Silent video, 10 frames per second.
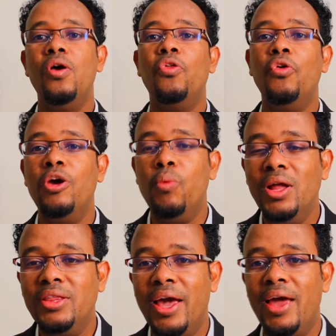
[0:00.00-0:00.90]
so they
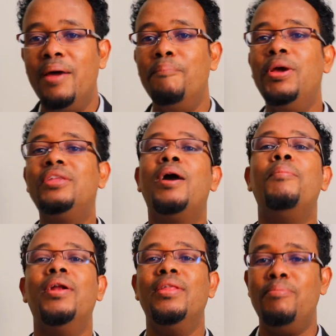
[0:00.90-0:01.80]
went ahead and picked up
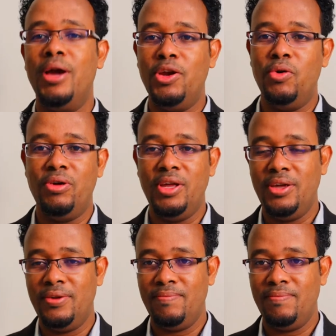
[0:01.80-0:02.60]
another minority.